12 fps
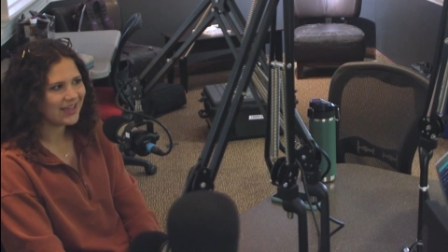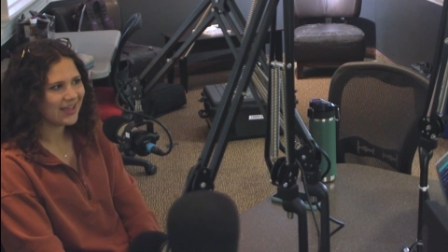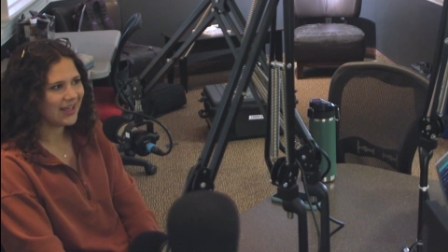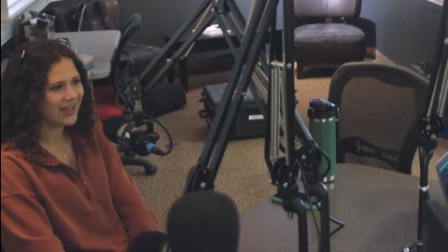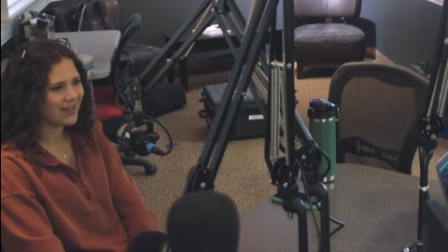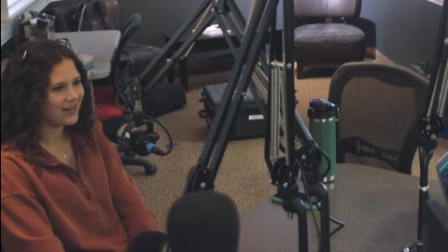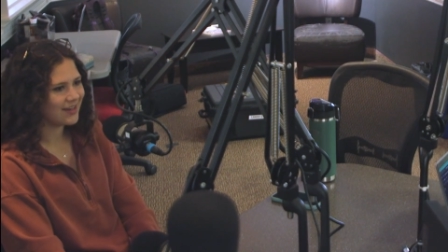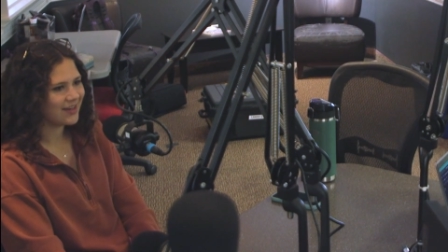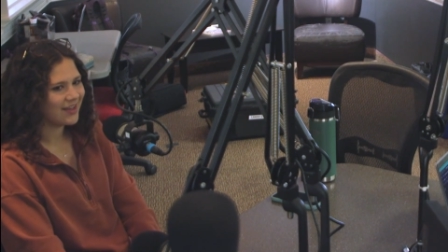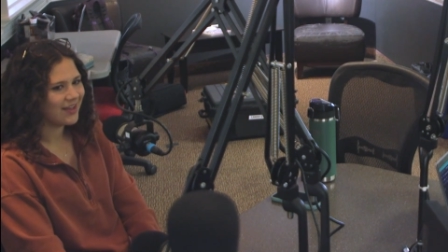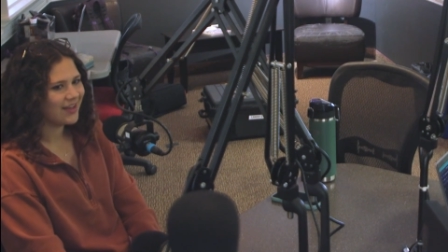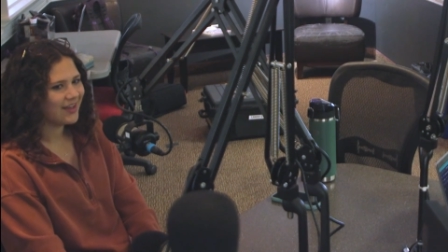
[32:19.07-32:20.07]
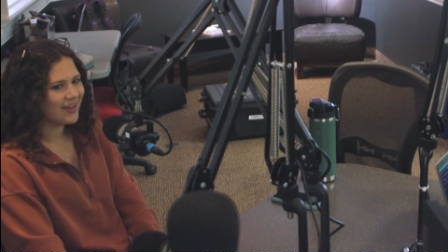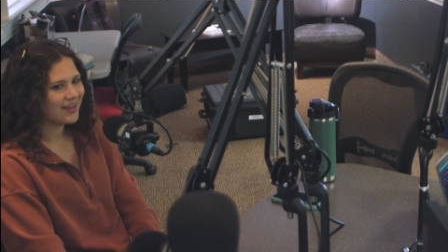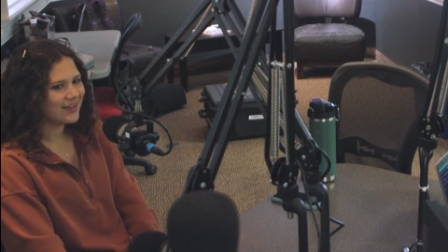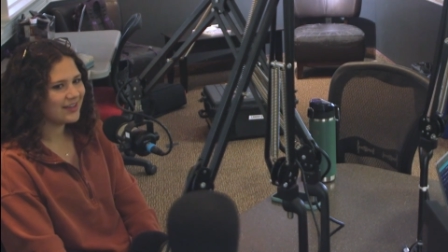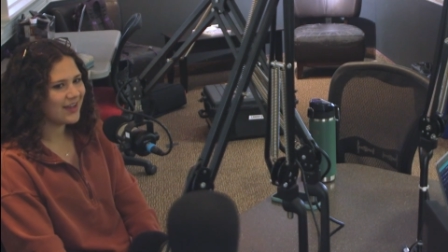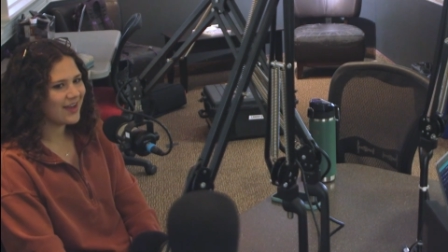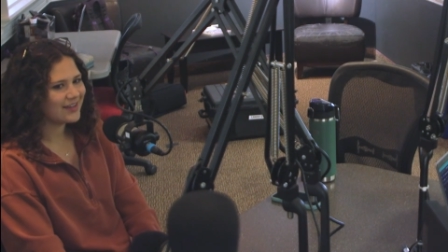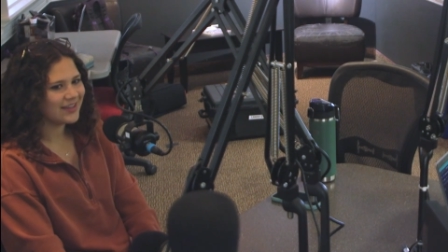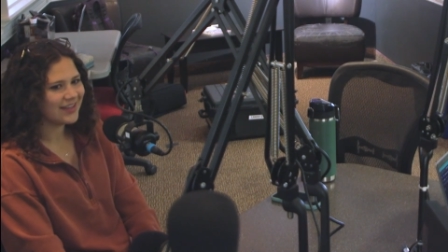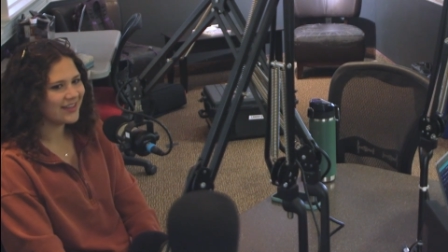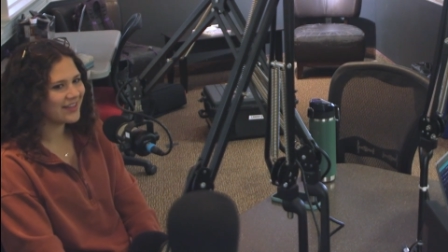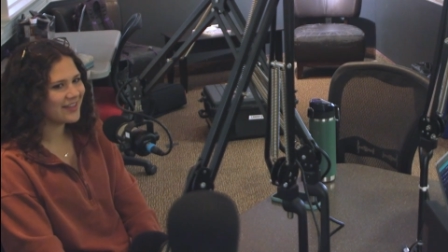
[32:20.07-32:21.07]
And yeah,
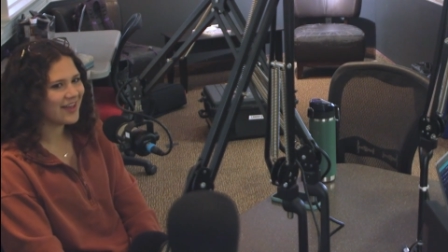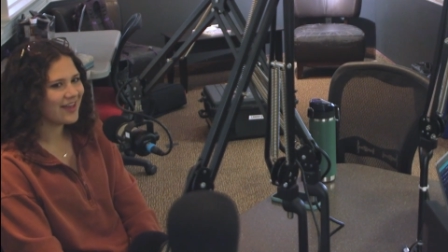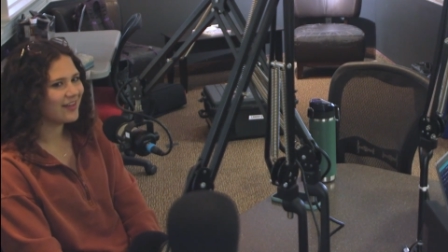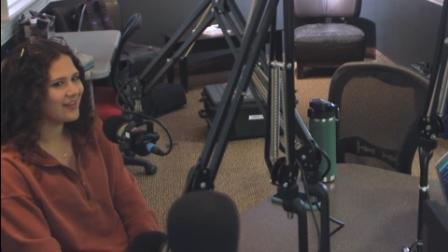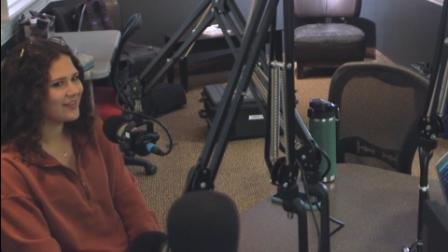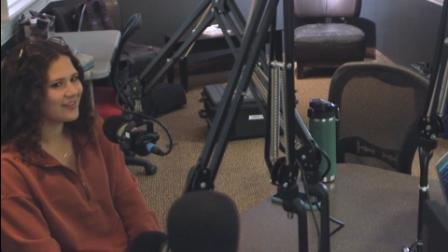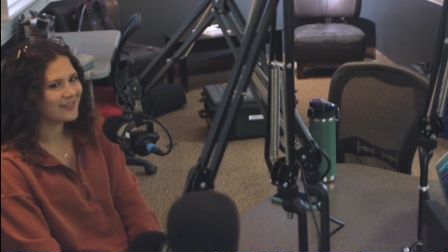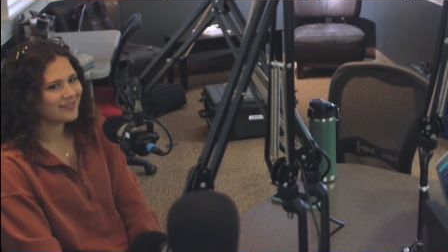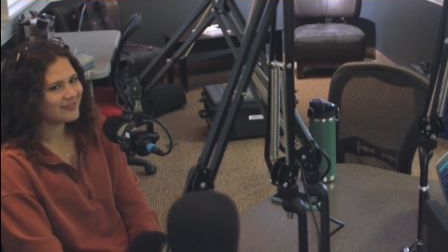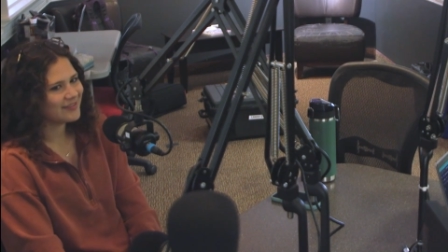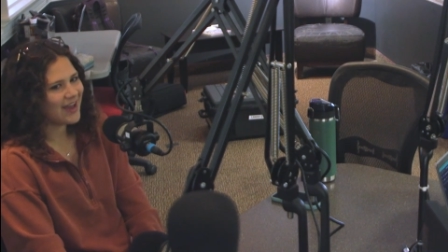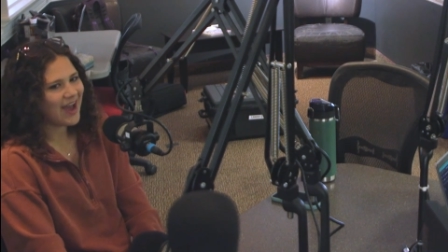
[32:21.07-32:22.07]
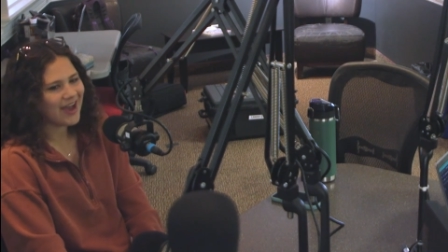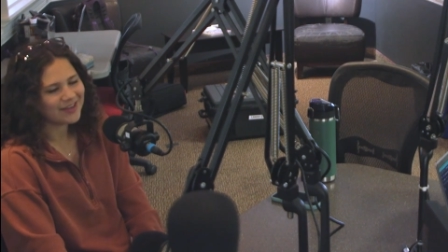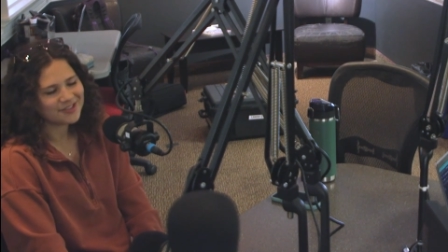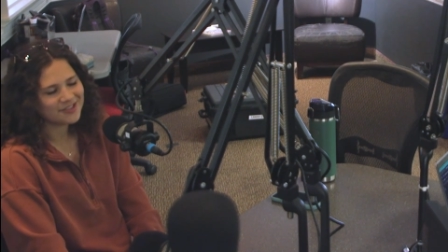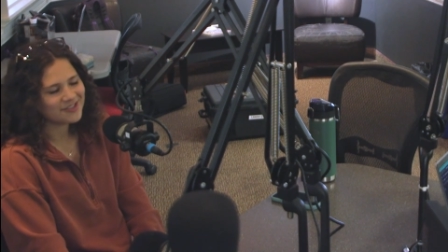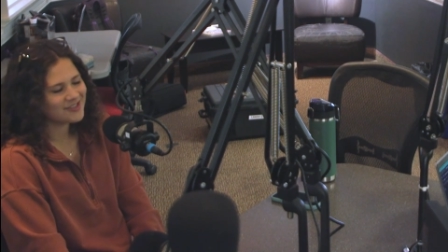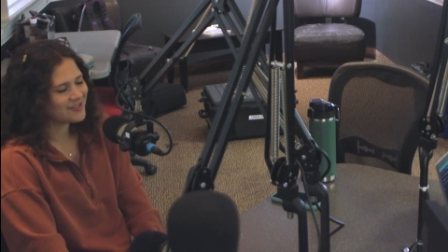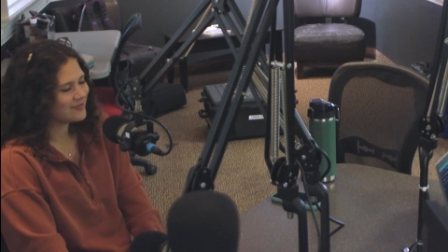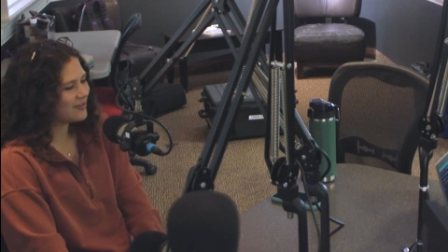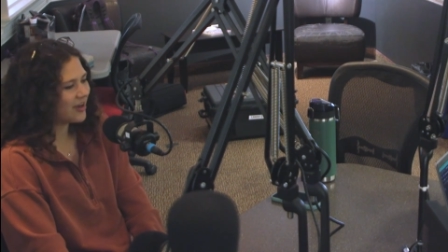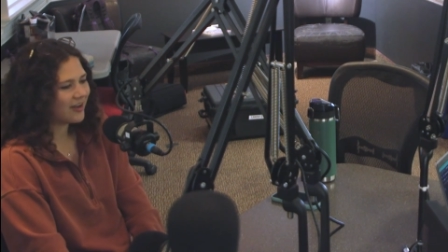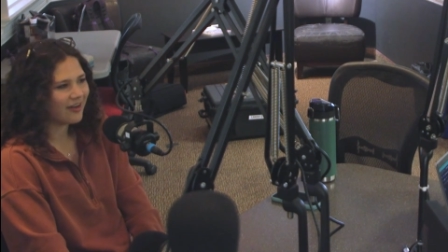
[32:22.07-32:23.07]
and then the actors,
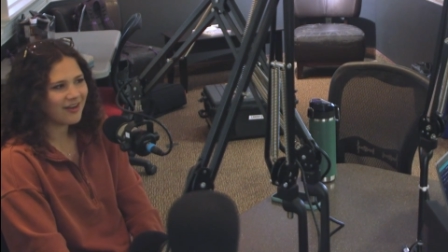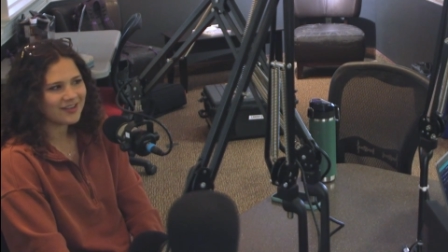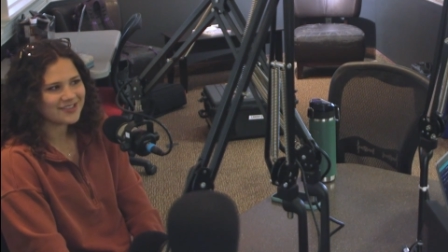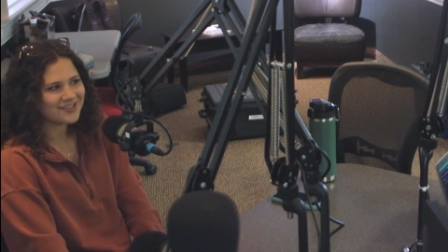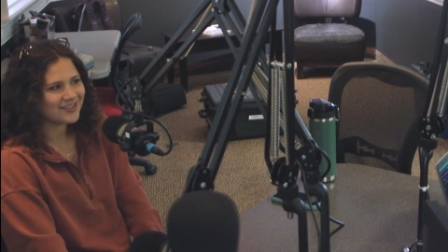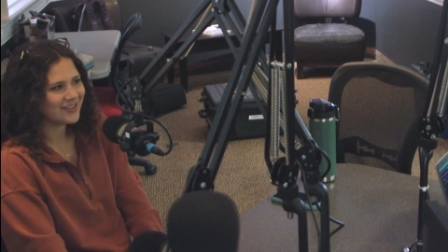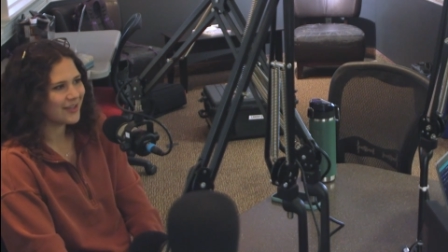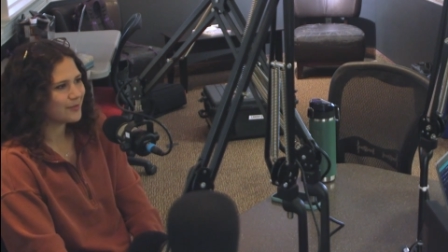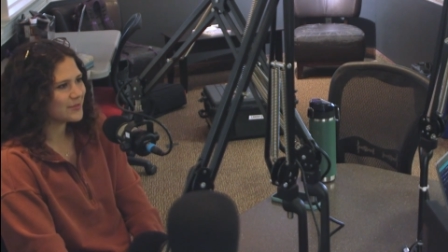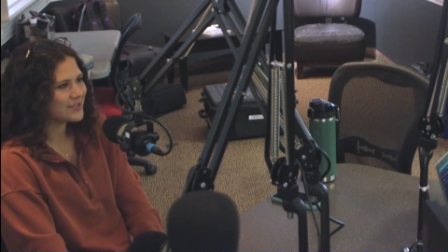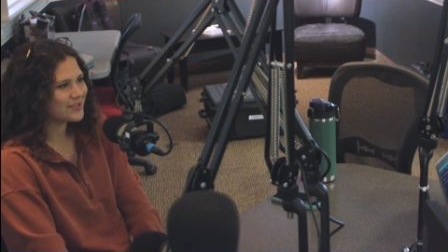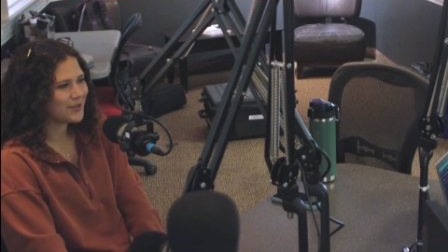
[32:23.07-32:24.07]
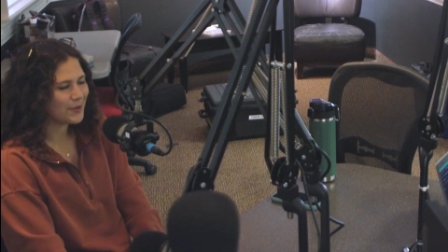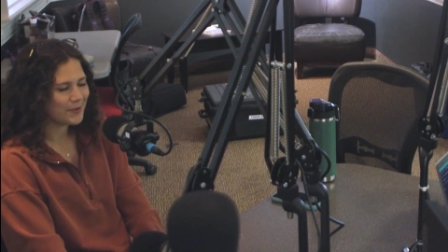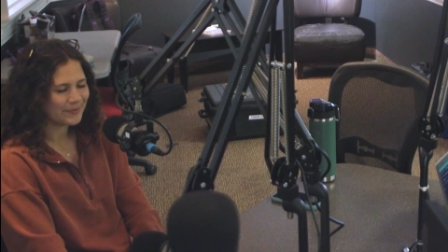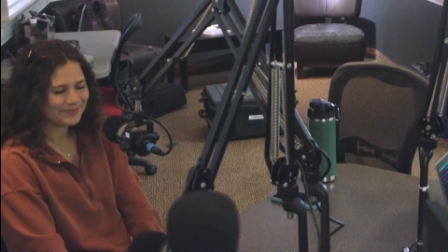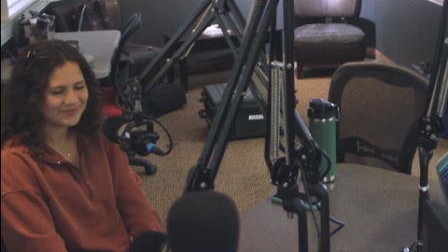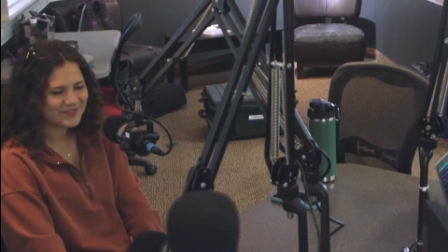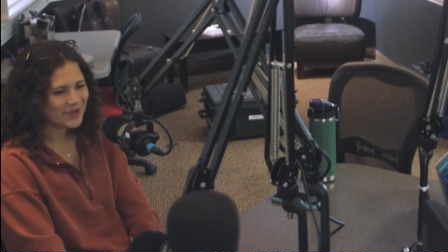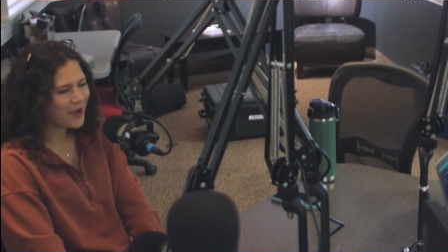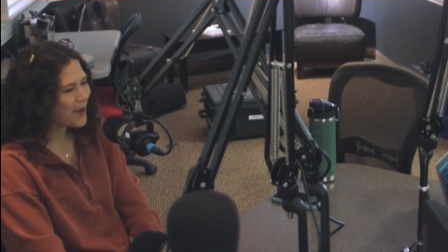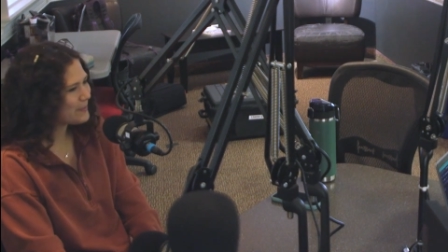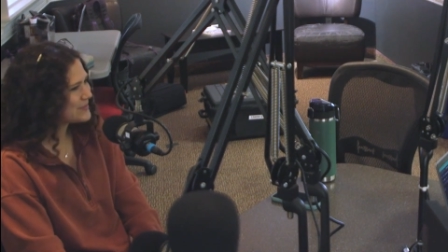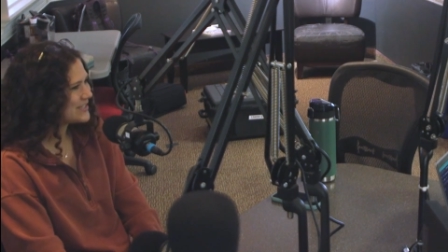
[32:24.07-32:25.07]
Ryan Gosling, Emma Stone,
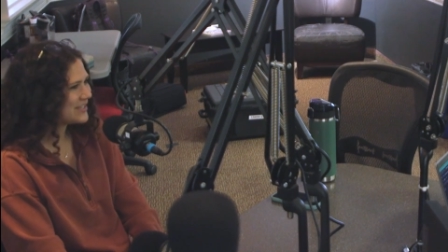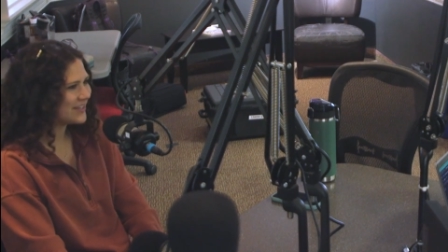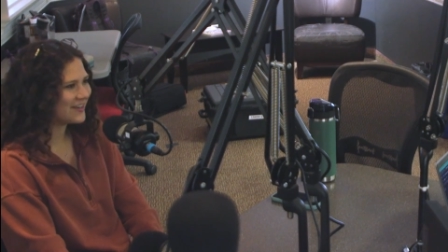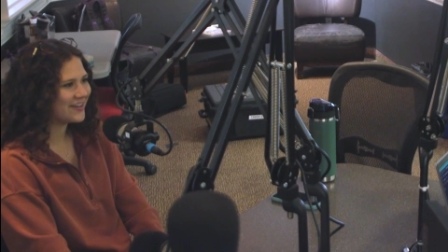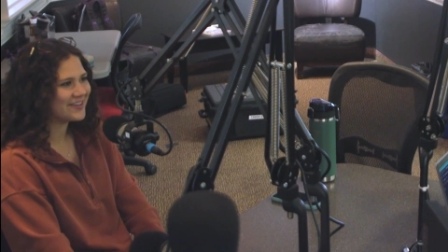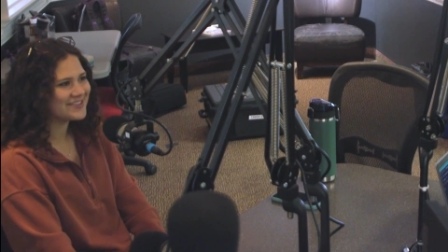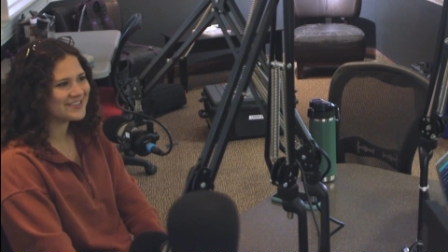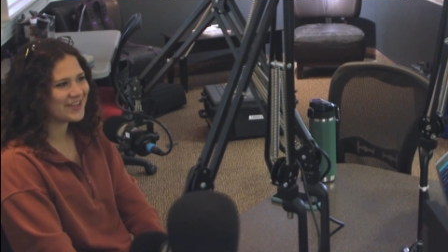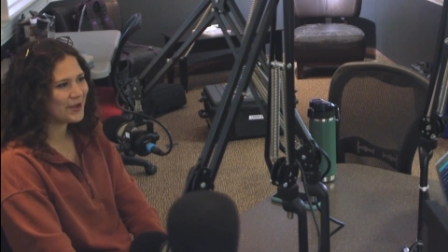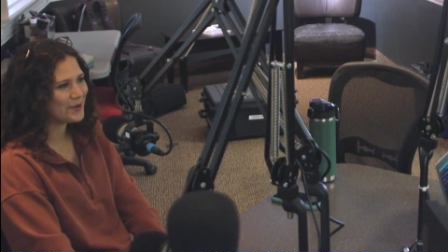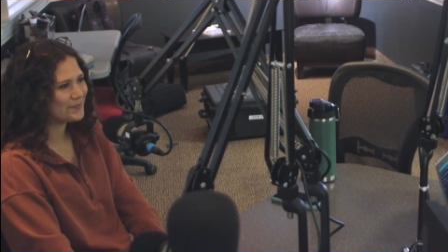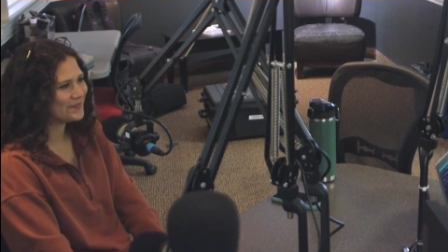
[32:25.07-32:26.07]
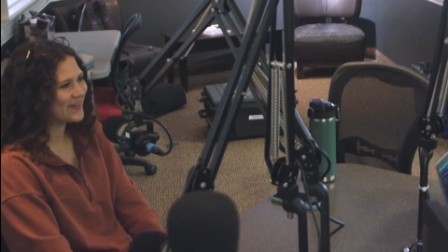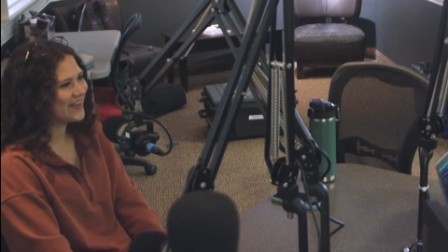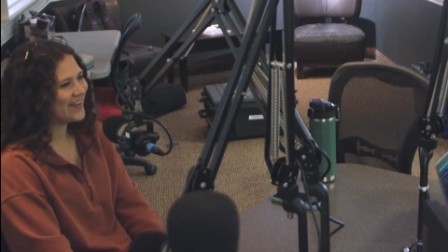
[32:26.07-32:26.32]
top tier. So